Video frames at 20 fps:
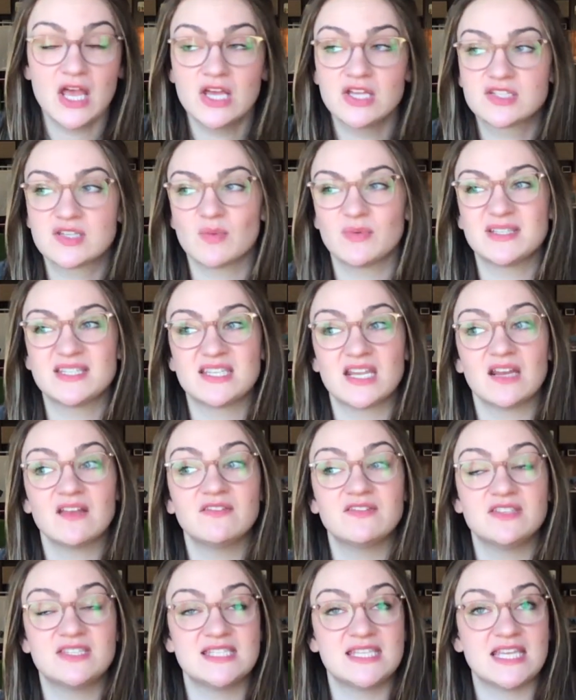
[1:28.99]
So instead
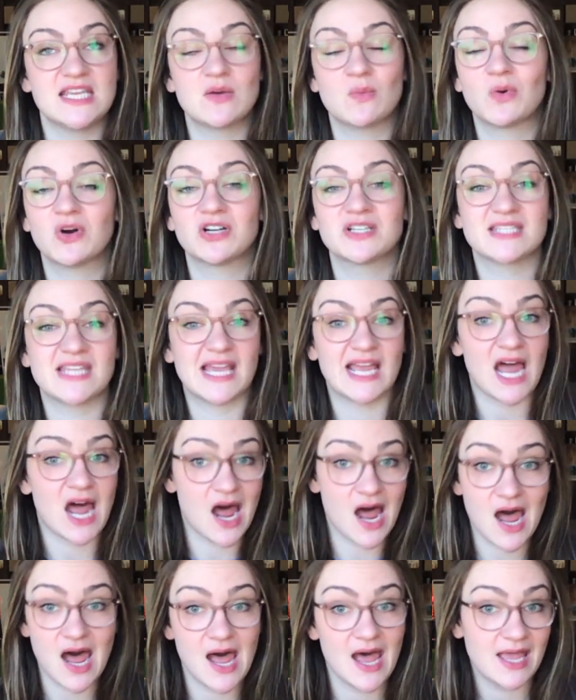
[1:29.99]
of seeing words like
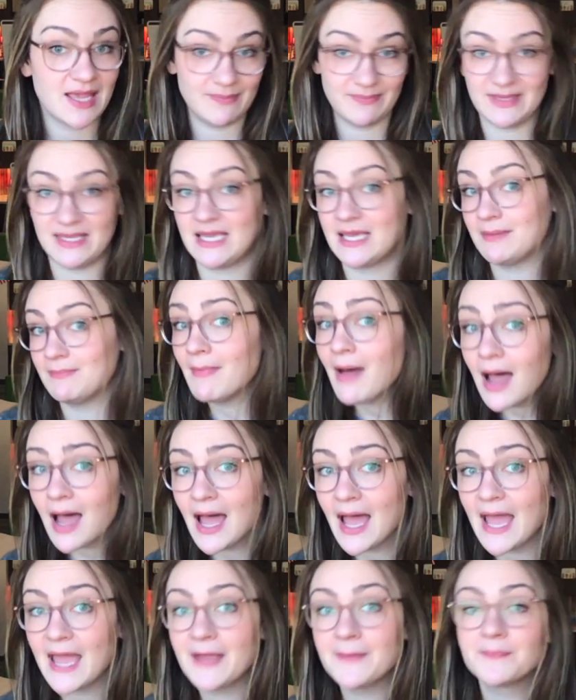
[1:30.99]
I, me, and
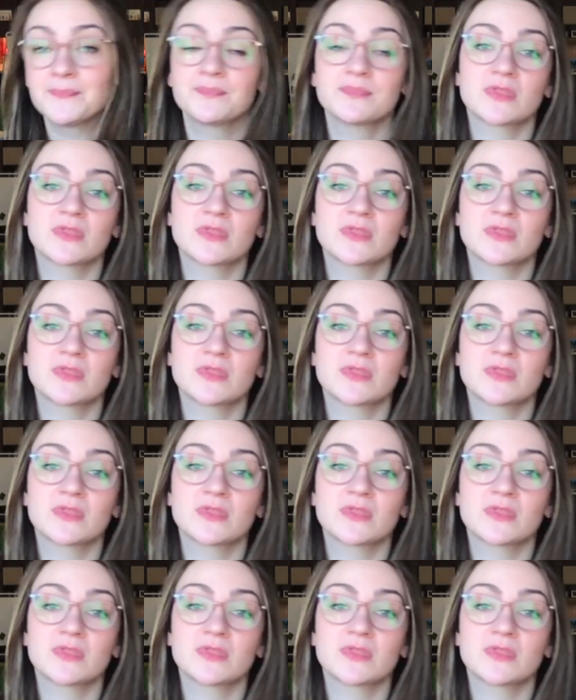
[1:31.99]
my,